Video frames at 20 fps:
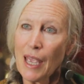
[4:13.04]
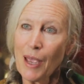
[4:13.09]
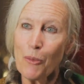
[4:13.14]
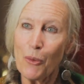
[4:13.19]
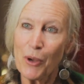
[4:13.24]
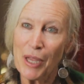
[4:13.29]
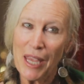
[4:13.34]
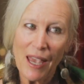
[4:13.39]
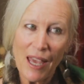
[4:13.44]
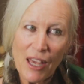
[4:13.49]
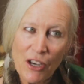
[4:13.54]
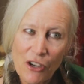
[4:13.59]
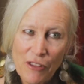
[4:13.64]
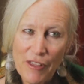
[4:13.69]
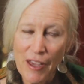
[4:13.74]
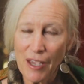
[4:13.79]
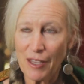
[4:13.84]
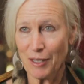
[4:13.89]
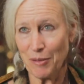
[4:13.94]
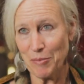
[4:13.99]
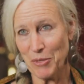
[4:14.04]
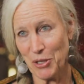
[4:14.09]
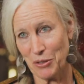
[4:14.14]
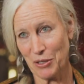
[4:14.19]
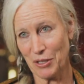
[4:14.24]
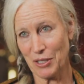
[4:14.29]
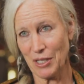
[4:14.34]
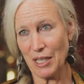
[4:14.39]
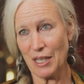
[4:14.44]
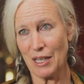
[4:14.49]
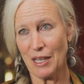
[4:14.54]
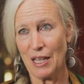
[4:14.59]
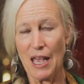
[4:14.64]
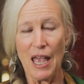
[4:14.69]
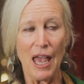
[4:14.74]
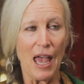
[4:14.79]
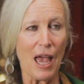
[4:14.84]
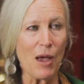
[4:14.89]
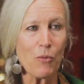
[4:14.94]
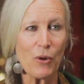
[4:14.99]
And we enter that community,
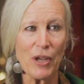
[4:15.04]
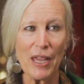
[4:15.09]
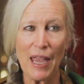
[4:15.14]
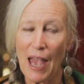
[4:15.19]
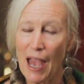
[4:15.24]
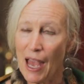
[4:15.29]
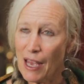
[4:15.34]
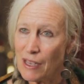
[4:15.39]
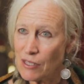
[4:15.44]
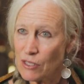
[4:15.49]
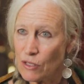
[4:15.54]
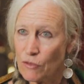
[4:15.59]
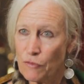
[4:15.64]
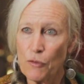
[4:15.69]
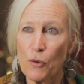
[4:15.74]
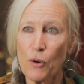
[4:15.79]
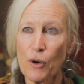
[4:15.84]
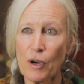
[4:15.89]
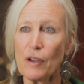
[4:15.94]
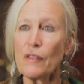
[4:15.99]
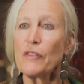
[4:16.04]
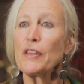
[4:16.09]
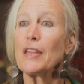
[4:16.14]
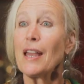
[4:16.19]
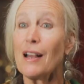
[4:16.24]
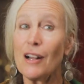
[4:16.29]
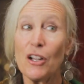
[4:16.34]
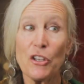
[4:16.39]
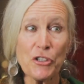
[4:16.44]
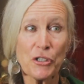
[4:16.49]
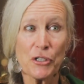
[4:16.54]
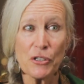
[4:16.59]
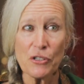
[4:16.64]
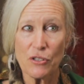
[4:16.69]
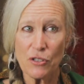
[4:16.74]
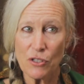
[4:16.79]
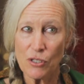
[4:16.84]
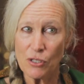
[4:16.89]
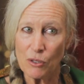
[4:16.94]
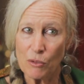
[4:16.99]
and we ask for the
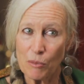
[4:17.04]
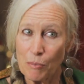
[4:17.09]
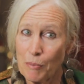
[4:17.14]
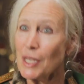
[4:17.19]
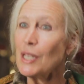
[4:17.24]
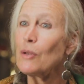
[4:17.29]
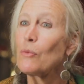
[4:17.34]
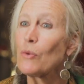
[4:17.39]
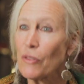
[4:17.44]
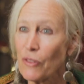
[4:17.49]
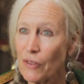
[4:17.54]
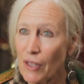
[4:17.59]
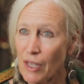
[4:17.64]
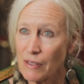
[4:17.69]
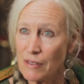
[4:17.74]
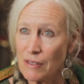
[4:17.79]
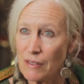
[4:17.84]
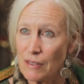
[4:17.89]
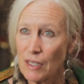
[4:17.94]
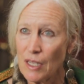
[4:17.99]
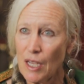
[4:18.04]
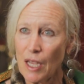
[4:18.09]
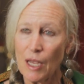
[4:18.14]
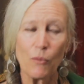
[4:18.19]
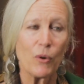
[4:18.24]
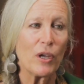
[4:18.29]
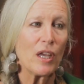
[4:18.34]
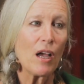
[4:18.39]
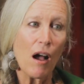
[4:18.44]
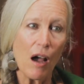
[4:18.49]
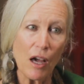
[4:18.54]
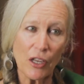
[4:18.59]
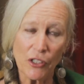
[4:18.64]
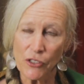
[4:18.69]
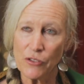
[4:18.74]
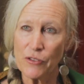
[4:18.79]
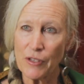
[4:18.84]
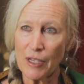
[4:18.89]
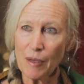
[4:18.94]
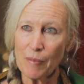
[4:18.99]
elders to meet with us, and we
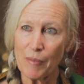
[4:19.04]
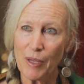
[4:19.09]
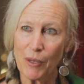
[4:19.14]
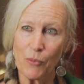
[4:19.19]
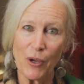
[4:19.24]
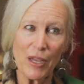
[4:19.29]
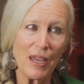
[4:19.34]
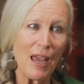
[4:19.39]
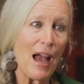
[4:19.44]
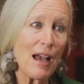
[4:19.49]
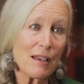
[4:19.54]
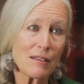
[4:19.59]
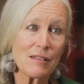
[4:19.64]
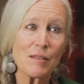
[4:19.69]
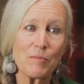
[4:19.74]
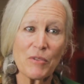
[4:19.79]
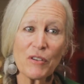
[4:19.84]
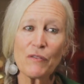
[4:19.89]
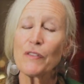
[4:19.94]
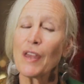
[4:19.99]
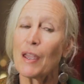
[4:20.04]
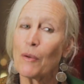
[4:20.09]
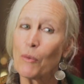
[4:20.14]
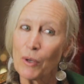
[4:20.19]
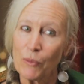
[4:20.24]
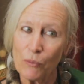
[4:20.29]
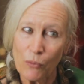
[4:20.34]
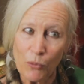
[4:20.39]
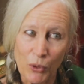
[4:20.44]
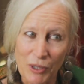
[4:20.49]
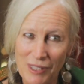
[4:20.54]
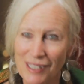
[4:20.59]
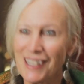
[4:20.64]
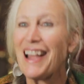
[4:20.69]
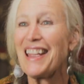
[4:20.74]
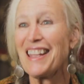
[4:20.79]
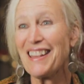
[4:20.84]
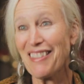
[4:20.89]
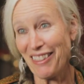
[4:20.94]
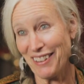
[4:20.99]
honor them, and we ask them if they would
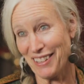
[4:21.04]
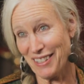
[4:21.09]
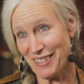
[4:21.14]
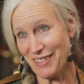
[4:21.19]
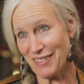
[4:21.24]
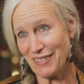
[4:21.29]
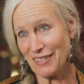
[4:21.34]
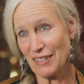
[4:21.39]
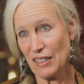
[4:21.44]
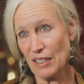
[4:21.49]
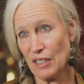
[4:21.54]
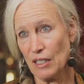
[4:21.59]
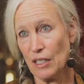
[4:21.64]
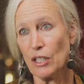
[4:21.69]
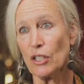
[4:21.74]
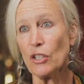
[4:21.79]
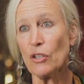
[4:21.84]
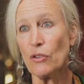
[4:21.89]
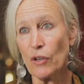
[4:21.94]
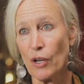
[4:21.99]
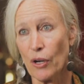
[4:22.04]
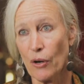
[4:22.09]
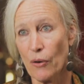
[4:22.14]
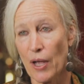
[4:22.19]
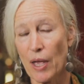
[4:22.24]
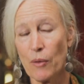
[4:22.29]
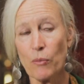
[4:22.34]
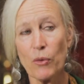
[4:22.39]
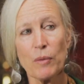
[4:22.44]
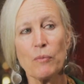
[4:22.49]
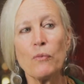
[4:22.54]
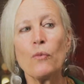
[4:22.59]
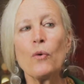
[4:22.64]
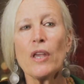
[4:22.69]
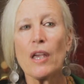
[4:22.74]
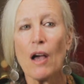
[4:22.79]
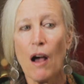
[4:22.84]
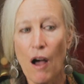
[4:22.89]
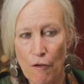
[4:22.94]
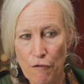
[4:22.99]
like this, you know, and
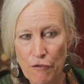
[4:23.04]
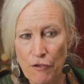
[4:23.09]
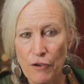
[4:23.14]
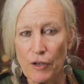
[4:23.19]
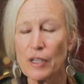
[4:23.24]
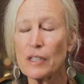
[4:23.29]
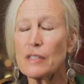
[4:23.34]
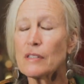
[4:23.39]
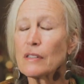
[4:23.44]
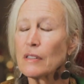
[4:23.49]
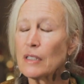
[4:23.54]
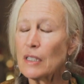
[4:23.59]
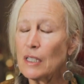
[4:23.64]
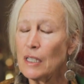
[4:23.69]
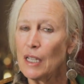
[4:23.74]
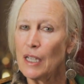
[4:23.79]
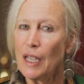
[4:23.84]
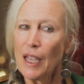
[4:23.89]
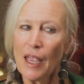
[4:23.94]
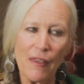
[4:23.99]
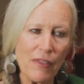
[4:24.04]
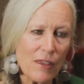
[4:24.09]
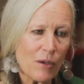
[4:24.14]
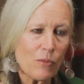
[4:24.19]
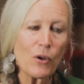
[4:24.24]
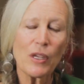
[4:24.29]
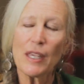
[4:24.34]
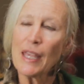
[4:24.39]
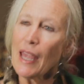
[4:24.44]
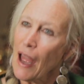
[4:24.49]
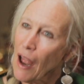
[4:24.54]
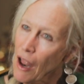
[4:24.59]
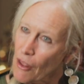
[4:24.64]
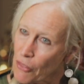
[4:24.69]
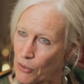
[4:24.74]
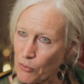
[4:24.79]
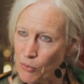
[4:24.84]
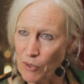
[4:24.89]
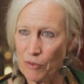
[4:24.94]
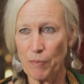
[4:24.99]
we offer it. And then we
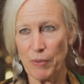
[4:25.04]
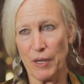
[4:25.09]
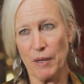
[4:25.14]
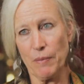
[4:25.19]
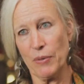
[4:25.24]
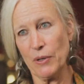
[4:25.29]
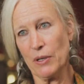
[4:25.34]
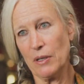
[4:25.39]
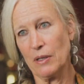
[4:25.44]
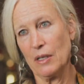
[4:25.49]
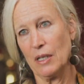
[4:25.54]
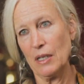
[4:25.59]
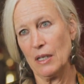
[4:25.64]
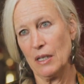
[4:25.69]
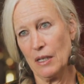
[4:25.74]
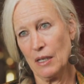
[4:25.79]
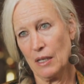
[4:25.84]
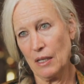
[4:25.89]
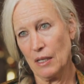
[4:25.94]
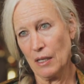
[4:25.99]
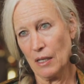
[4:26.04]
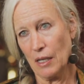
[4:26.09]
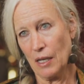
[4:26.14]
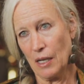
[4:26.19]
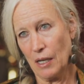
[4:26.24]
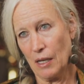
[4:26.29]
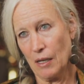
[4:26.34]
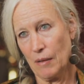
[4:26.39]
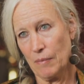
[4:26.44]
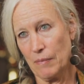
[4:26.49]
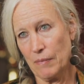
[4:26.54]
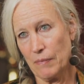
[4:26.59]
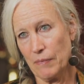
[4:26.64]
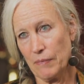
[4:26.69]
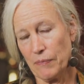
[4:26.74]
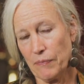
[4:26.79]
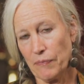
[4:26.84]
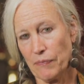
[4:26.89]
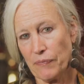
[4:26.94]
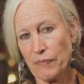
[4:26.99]
gather with people, and